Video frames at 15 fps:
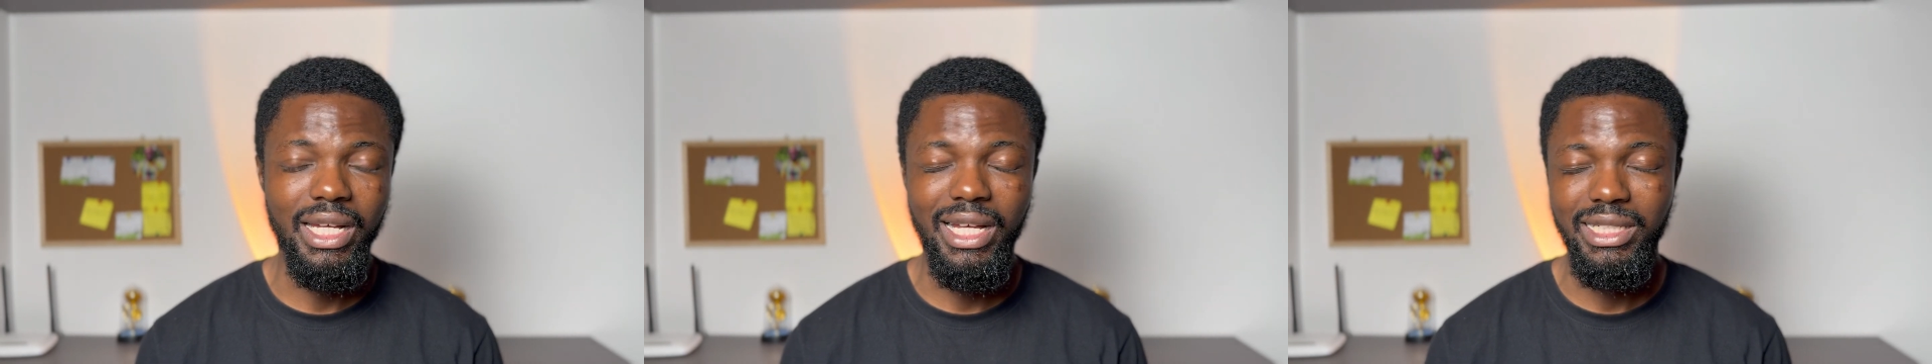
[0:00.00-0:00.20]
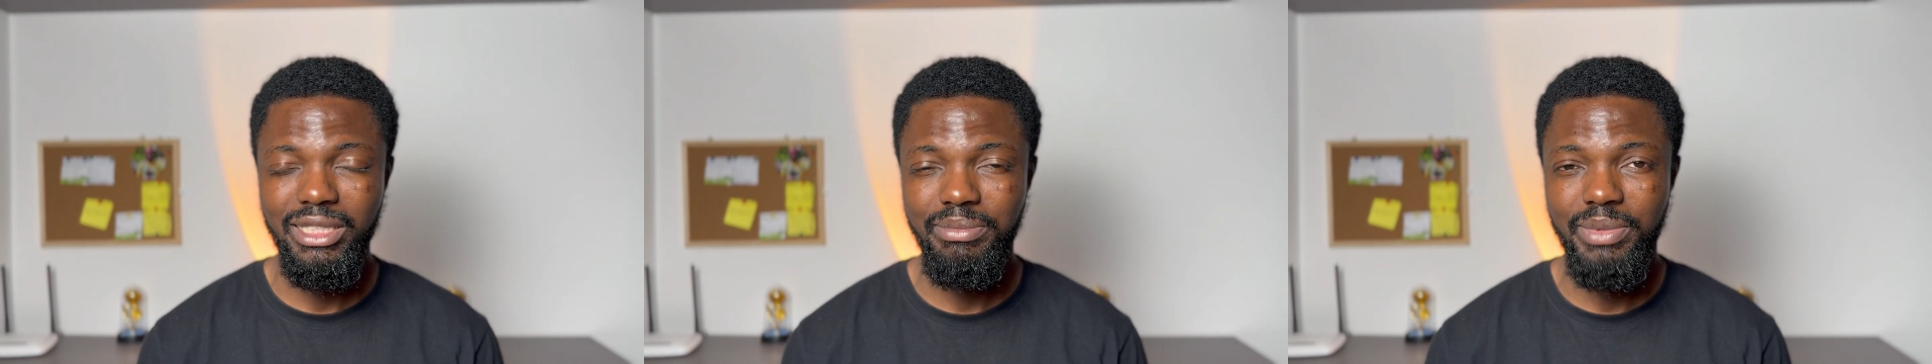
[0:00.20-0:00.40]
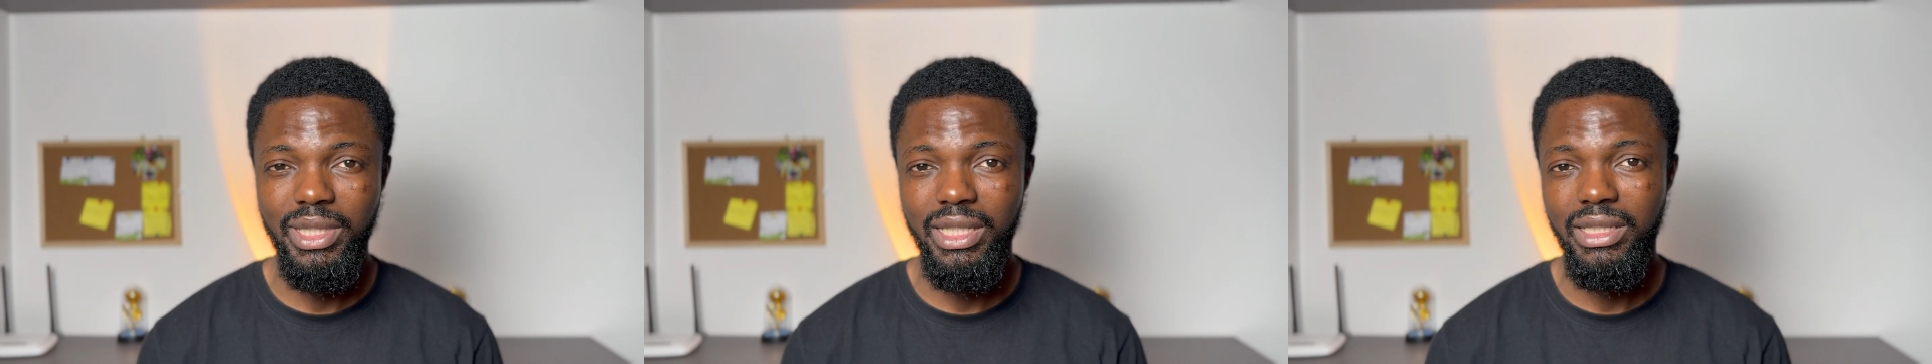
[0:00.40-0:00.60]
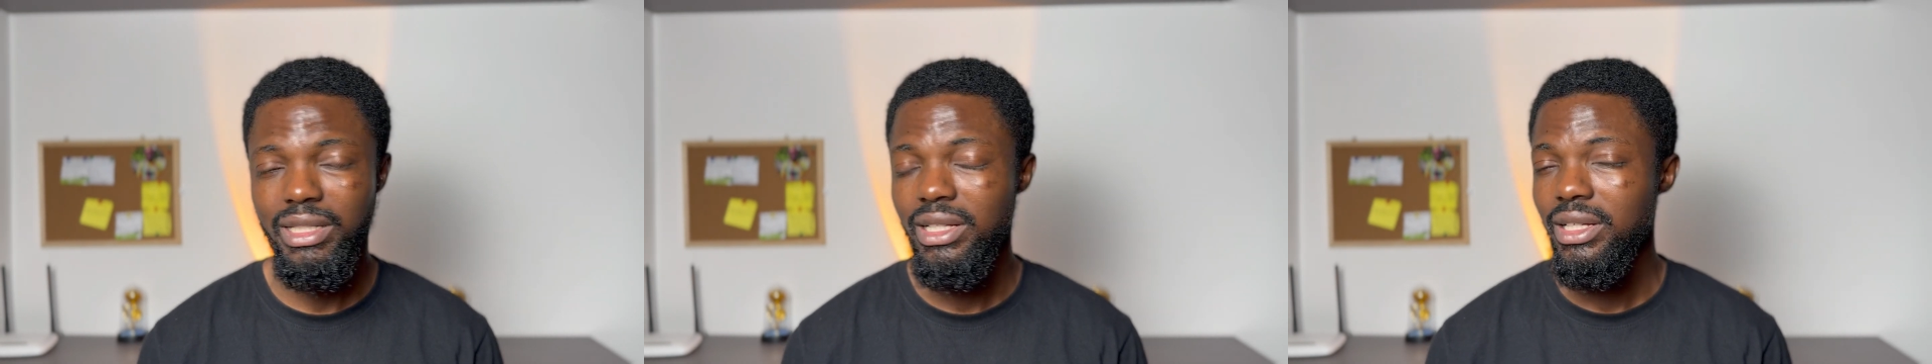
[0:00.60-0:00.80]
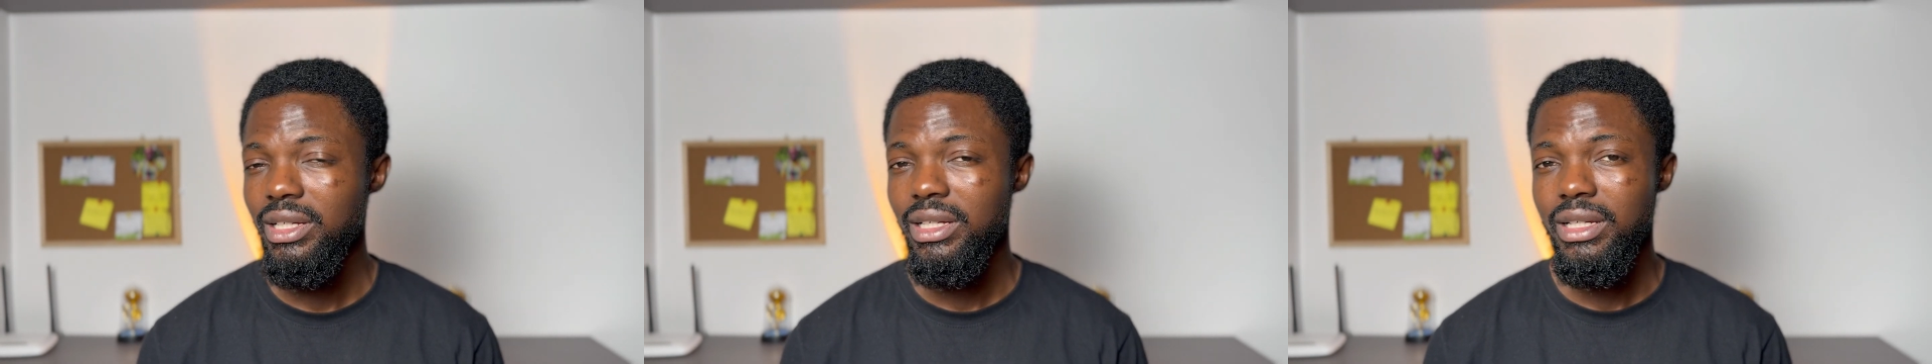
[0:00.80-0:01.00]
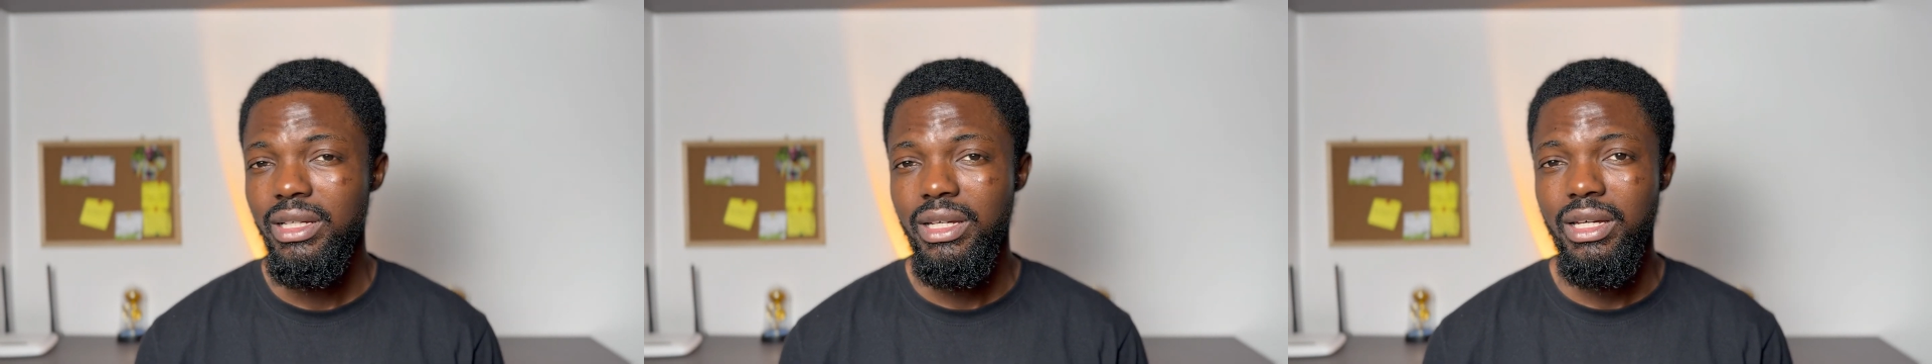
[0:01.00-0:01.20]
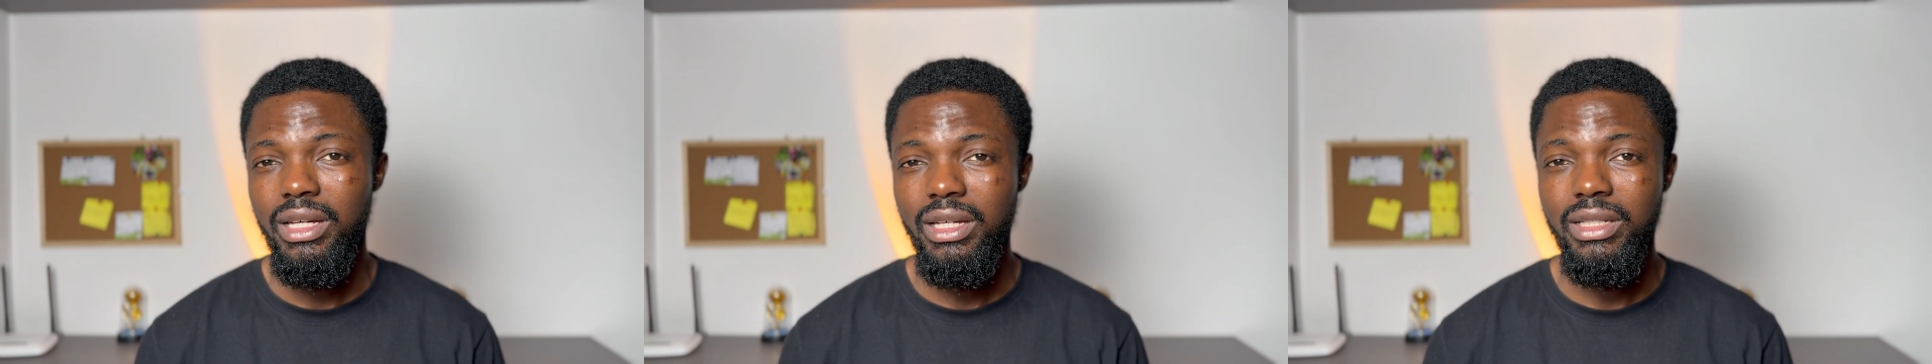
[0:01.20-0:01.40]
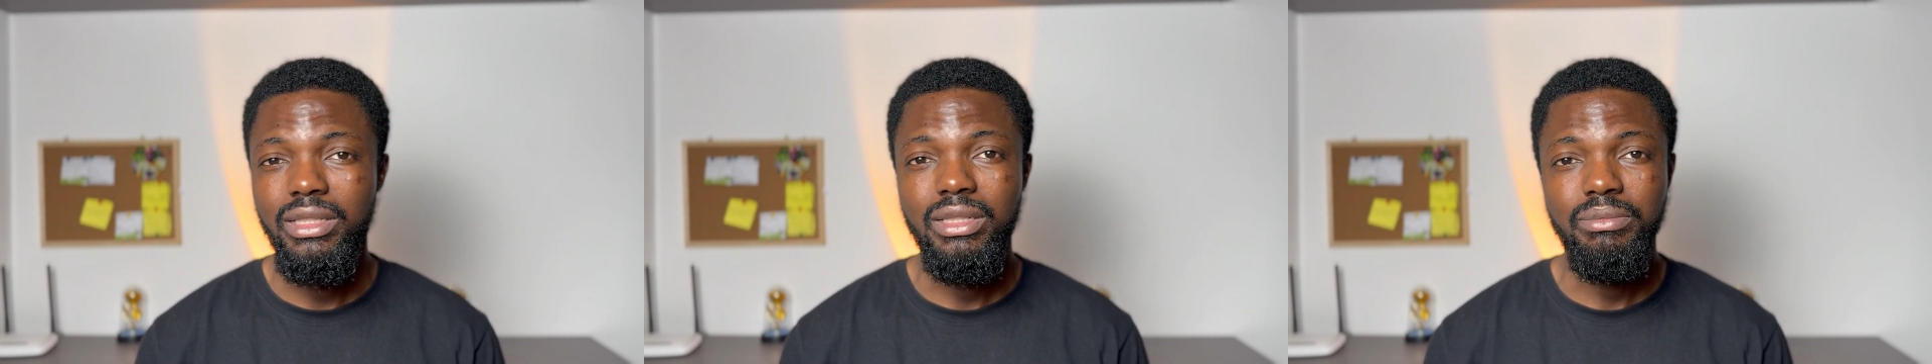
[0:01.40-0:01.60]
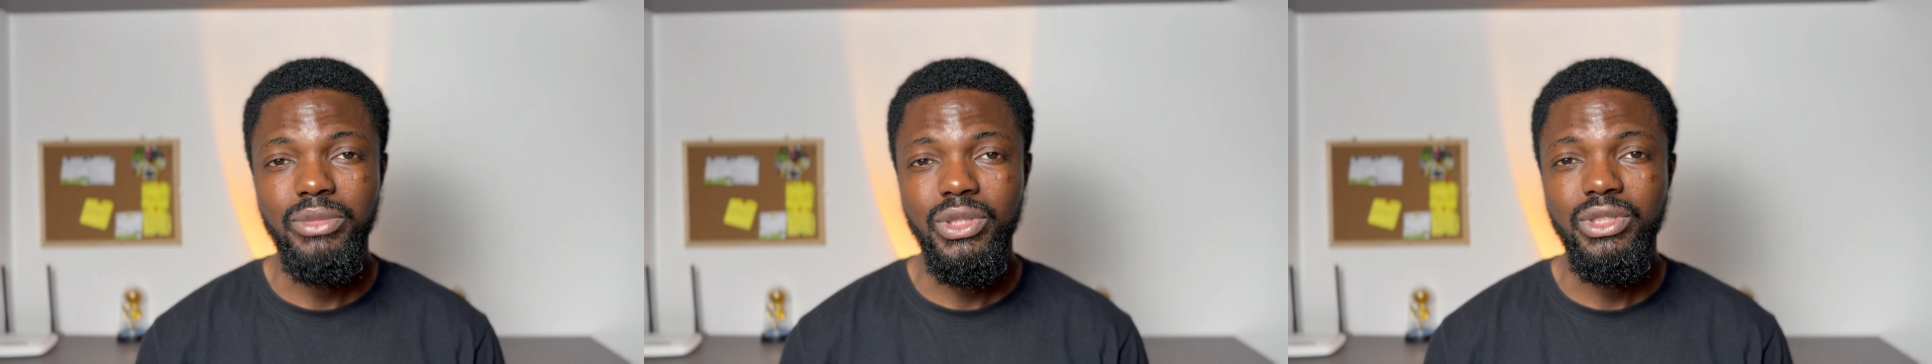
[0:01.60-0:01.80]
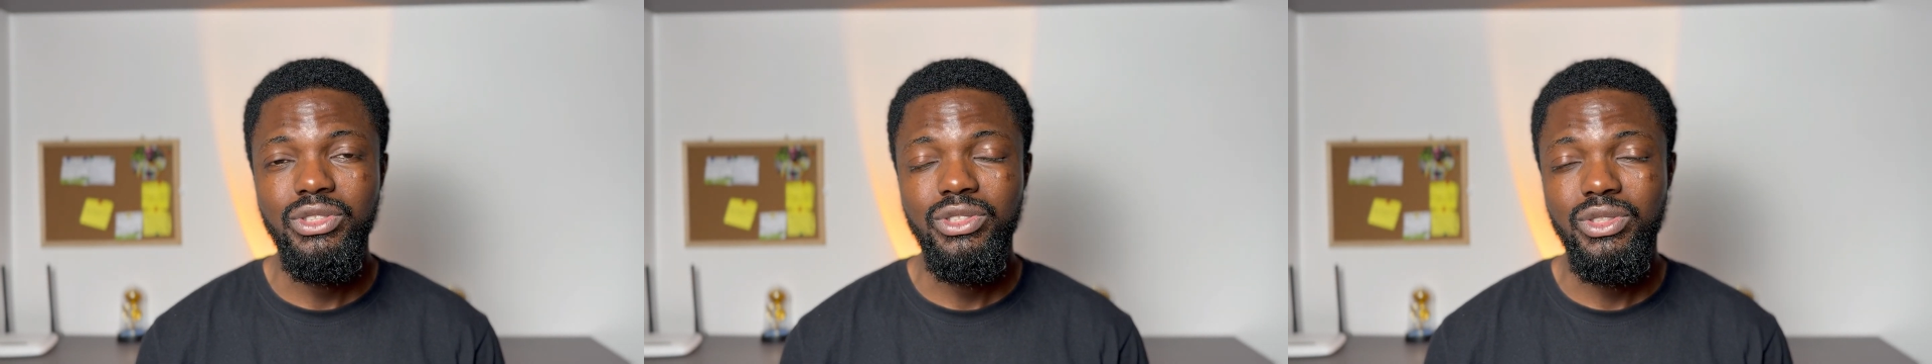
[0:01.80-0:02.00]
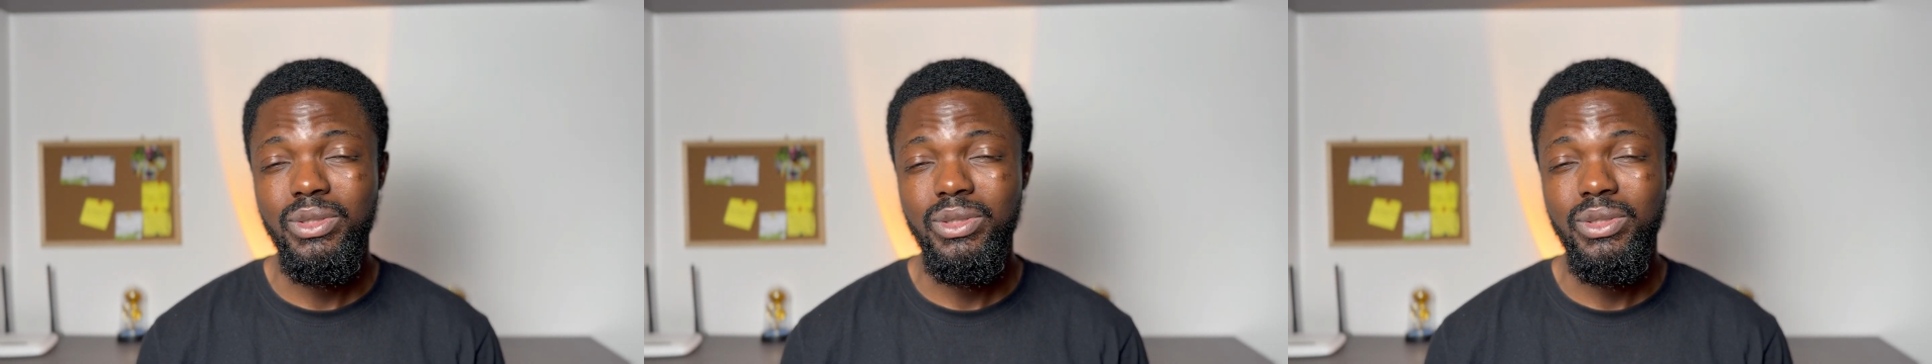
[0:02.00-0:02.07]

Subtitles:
I spend in a month.